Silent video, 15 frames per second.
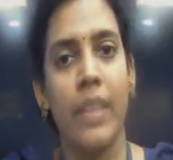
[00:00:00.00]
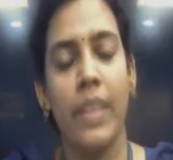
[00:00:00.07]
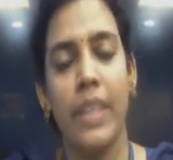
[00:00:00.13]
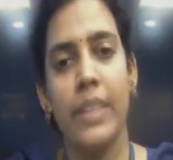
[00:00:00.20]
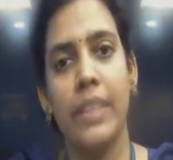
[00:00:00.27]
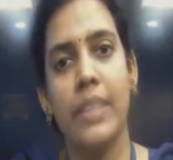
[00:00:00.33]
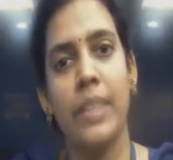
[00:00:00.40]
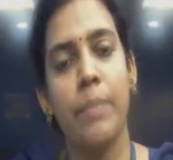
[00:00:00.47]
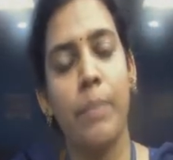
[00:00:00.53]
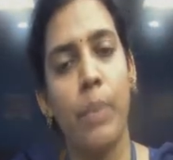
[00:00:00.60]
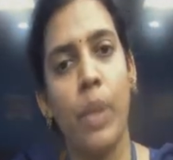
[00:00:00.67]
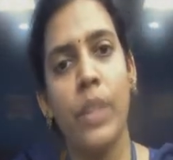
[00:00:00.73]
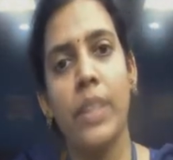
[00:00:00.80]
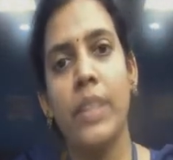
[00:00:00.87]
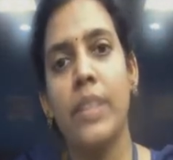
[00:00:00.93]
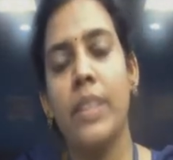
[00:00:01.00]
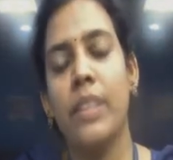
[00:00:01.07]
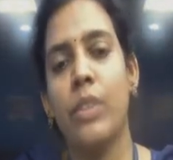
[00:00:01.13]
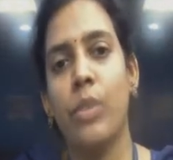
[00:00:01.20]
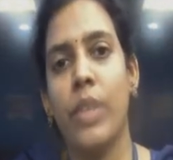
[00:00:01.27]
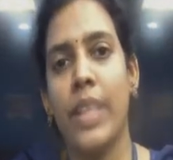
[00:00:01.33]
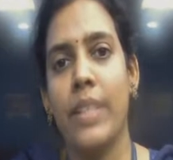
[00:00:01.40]
It is important
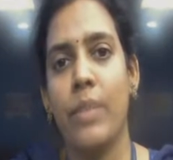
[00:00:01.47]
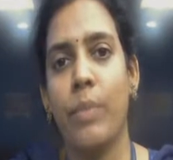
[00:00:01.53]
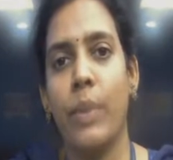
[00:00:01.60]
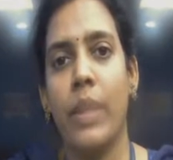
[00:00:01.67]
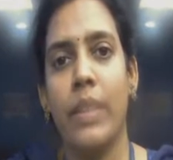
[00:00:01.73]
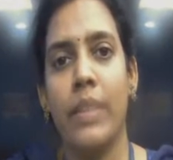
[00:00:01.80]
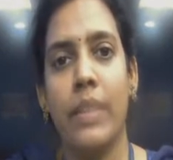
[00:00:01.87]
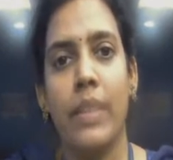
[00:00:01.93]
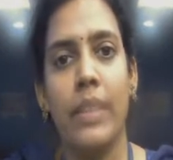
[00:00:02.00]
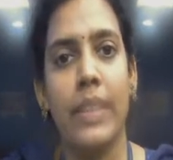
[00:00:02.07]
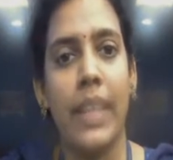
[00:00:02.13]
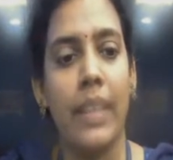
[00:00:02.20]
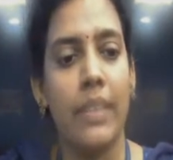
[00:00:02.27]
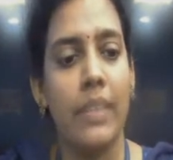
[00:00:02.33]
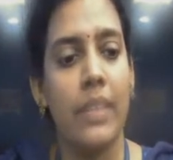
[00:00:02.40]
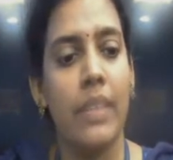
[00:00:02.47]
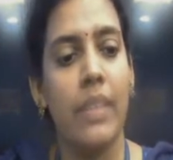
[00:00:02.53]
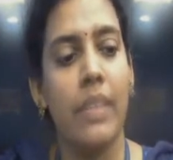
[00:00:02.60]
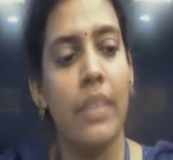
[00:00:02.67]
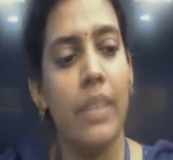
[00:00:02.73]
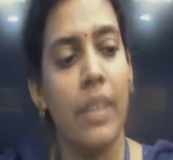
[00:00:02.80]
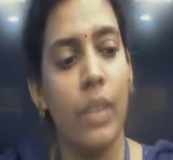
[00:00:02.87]
in today's world that
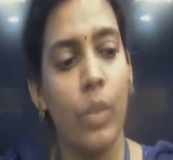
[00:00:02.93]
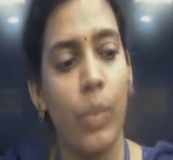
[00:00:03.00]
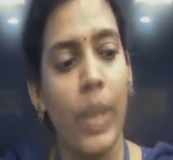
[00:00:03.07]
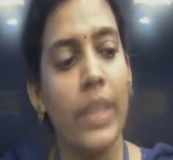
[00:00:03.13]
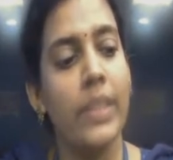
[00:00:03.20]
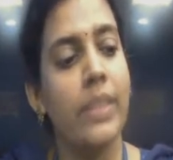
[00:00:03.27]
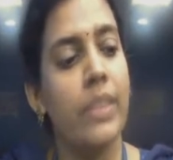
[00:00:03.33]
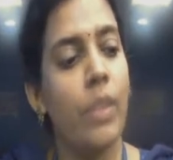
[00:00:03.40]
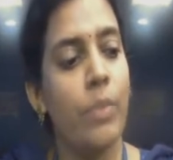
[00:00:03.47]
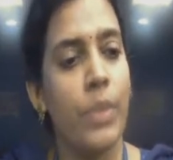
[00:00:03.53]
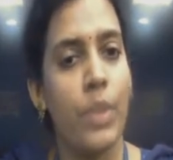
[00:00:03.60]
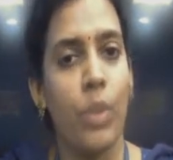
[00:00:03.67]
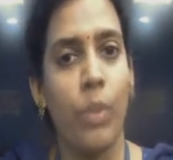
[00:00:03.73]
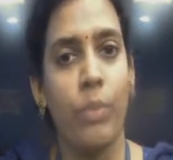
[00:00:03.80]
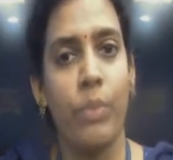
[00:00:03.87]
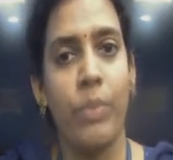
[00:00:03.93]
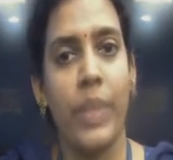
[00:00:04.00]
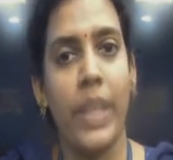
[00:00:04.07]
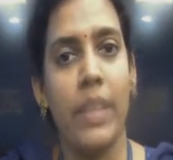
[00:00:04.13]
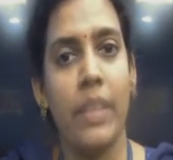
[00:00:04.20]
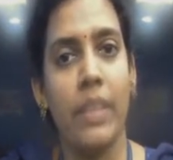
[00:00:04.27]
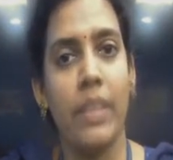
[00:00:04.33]
a quality of a
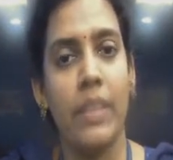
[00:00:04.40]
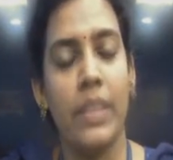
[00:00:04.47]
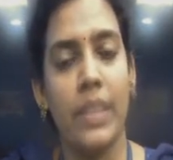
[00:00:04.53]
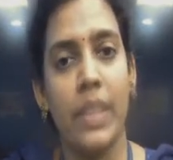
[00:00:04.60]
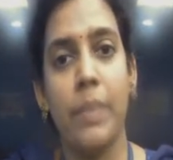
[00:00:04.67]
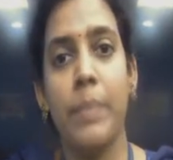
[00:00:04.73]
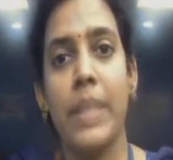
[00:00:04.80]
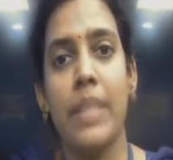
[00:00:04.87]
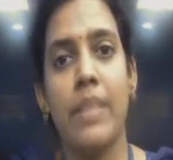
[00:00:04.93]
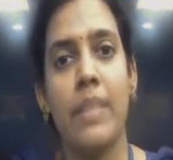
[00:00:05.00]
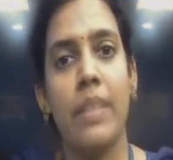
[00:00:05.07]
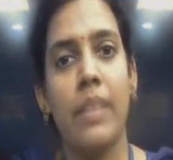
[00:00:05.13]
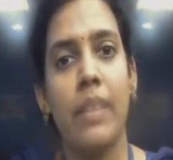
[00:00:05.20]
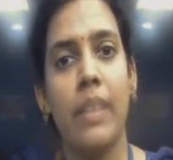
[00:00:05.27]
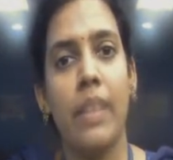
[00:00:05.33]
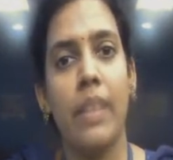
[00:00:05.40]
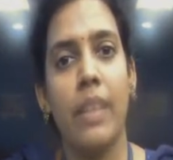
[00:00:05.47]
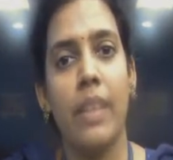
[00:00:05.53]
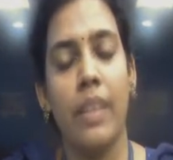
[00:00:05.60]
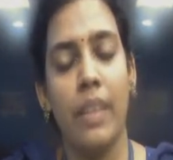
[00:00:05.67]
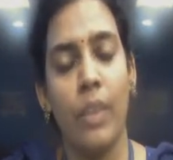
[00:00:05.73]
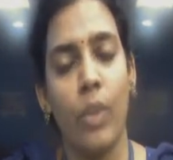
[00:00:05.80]
software determines
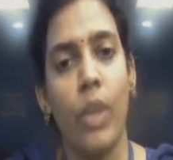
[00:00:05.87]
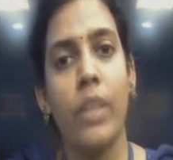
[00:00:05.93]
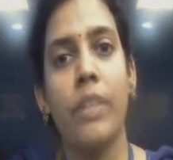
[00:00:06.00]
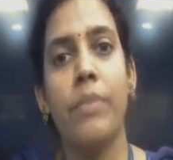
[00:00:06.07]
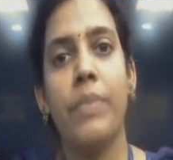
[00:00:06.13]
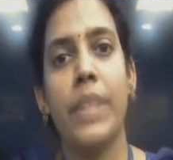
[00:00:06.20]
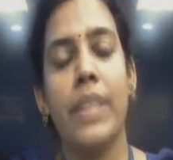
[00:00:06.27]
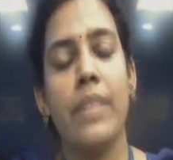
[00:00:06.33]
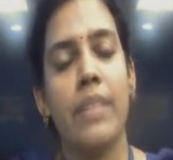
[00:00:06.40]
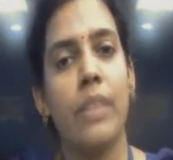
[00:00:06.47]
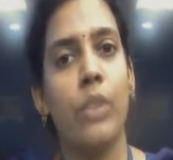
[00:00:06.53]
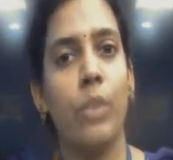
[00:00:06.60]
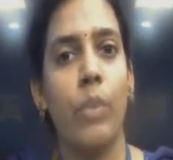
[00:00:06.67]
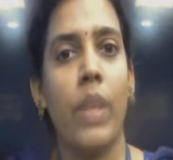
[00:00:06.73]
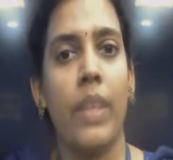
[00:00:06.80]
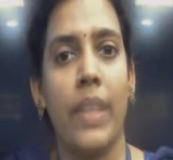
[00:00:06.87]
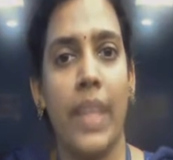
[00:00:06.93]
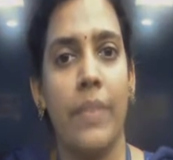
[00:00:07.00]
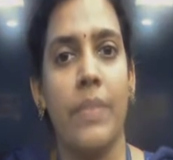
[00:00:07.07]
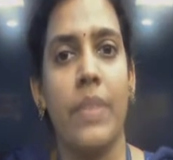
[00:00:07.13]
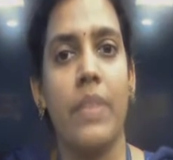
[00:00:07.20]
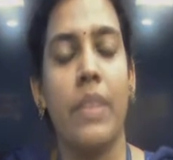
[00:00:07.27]
a lot of things into our
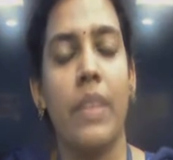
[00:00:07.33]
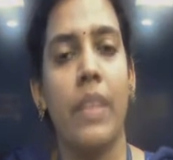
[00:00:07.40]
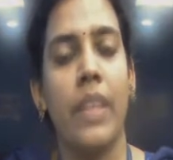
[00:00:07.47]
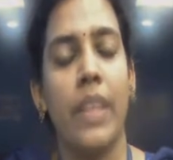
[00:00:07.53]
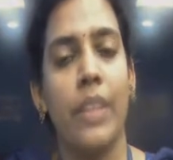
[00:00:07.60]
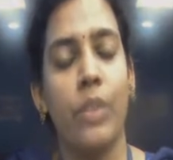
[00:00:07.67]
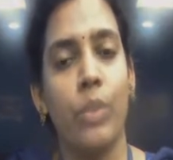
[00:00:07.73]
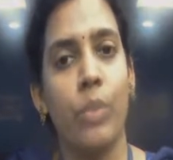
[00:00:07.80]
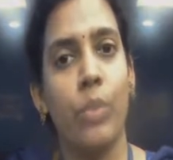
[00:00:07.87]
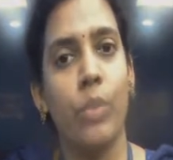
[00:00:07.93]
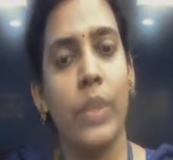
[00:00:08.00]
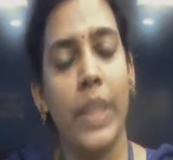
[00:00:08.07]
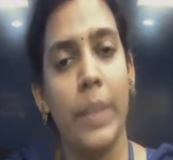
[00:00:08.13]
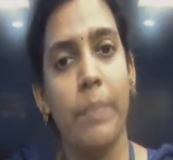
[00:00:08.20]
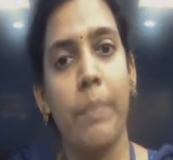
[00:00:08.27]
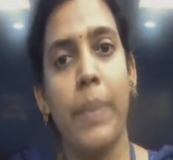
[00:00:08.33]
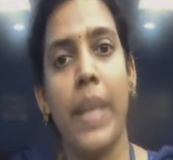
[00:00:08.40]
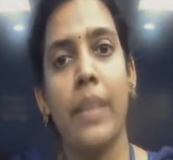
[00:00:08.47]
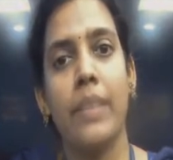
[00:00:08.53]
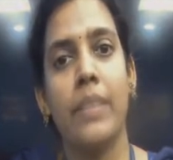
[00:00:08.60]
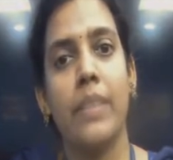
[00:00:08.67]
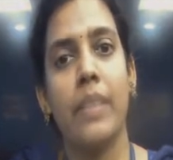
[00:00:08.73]
lives, into the
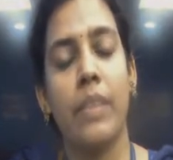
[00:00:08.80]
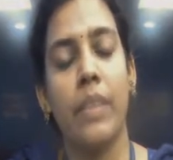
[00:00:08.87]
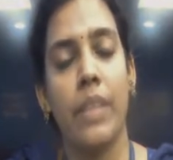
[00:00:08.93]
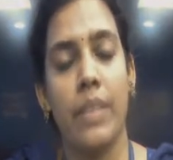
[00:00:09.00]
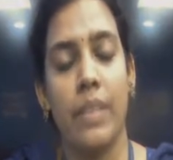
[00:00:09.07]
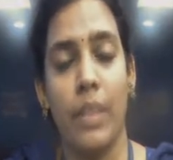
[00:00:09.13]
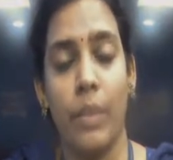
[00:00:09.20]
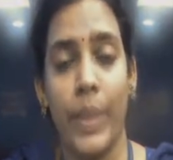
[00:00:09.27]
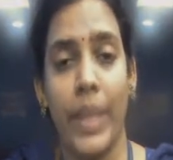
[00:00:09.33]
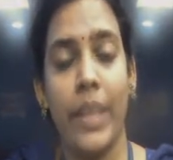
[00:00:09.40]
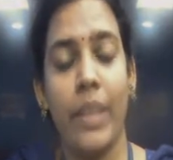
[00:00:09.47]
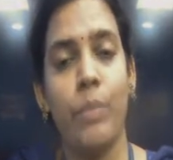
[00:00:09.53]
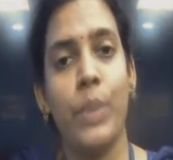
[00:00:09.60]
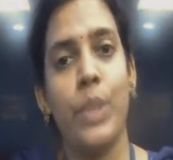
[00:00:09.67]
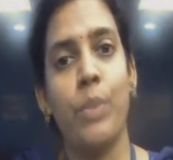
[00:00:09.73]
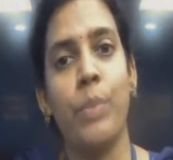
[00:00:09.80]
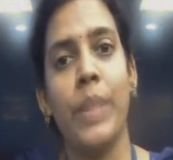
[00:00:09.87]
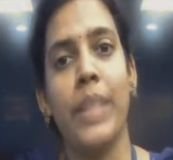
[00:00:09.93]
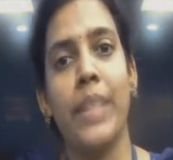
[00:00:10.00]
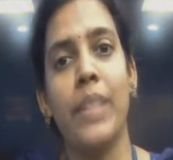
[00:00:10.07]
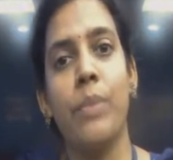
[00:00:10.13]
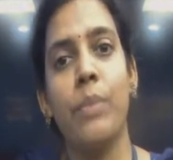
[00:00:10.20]
impact, the way in which
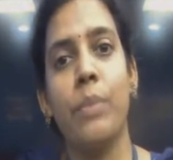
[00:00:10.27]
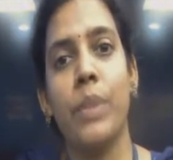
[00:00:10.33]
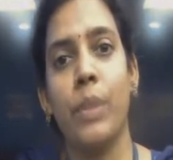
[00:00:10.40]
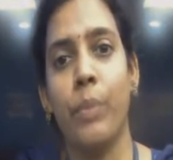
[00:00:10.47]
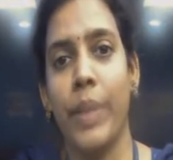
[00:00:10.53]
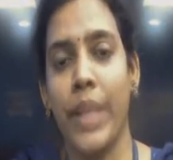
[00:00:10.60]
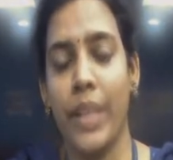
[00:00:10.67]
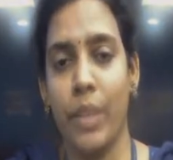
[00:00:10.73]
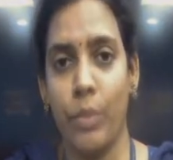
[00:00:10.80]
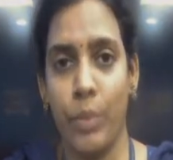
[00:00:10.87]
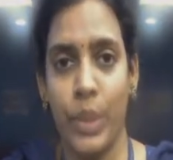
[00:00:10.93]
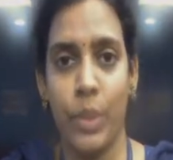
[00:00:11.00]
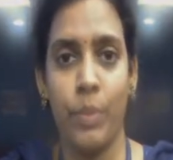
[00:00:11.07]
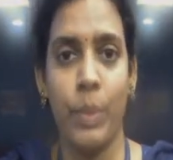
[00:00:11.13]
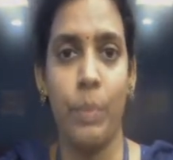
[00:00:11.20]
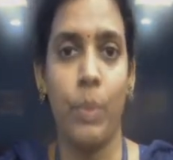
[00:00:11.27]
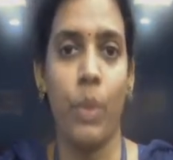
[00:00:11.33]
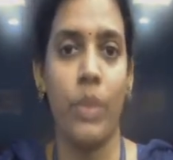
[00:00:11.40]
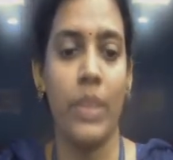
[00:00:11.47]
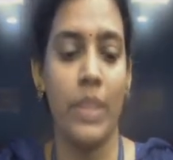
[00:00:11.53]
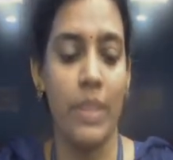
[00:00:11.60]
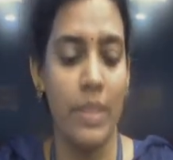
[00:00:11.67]
we live, the way in which we
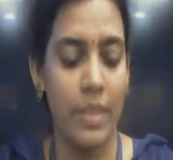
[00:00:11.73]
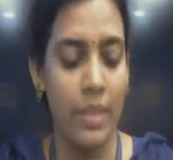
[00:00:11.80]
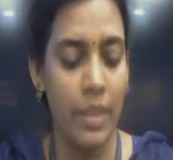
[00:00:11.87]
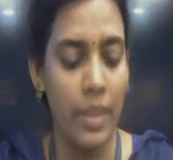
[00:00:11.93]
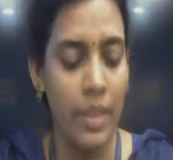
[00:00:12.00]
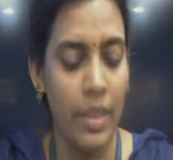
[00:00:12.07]
progress.